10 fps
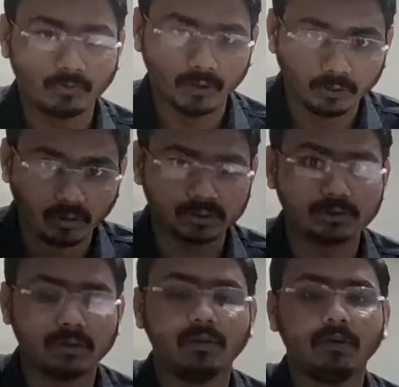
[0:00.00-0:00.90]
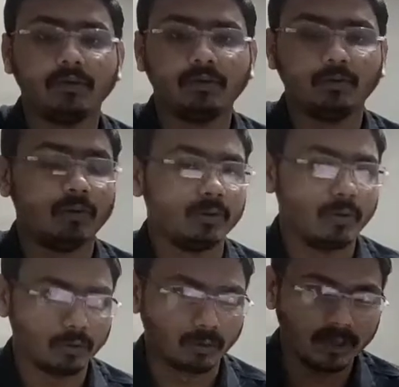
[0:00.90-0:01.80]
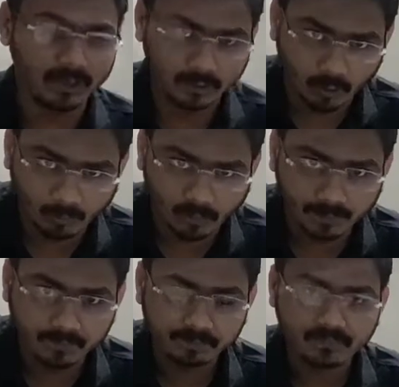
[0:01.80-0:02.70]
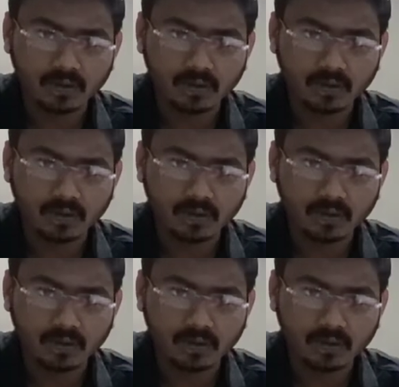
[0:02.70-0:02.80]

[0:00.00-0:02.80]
your windows or automatically open,